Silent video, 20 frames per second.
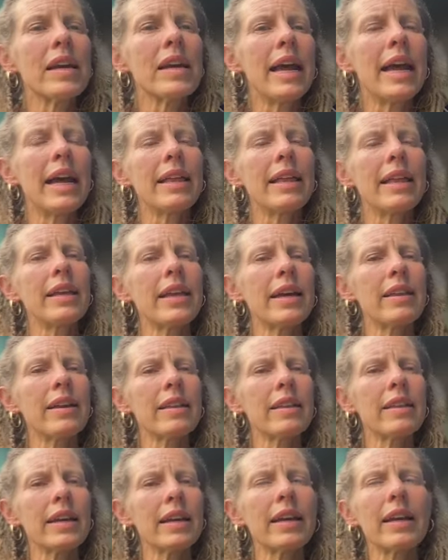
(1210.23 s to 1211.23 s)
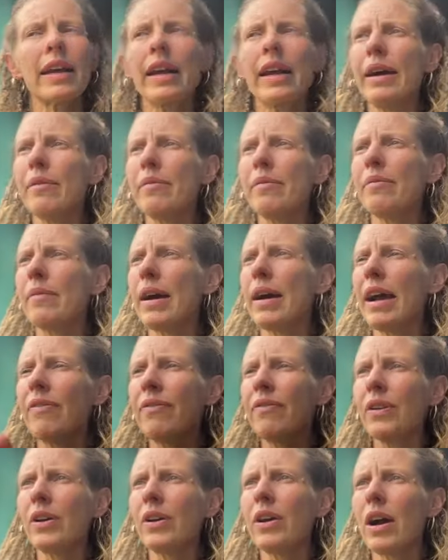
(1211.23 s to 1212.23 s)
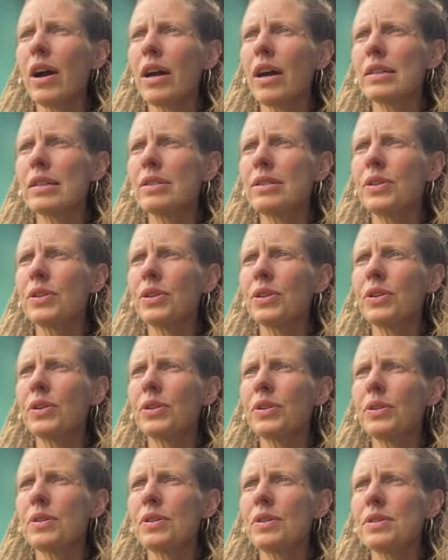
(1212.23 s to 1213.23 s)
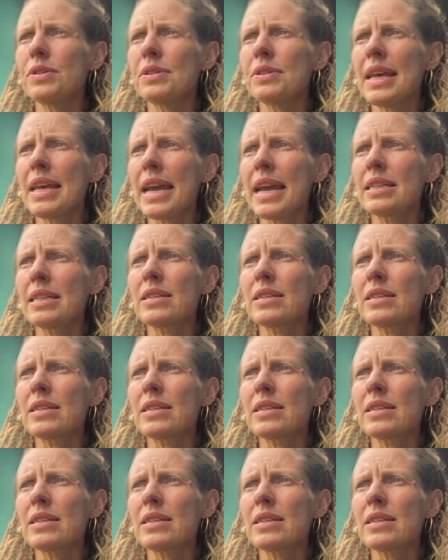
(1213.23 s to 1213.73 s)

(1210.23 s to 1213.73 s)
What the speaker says: And the other thing, I forgot to say,